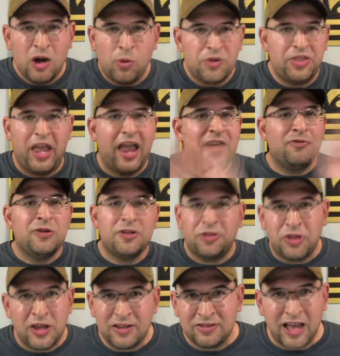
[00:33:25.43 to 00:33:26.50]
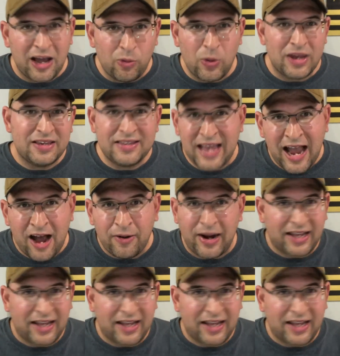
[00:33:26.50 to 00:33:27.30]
with everything that went down.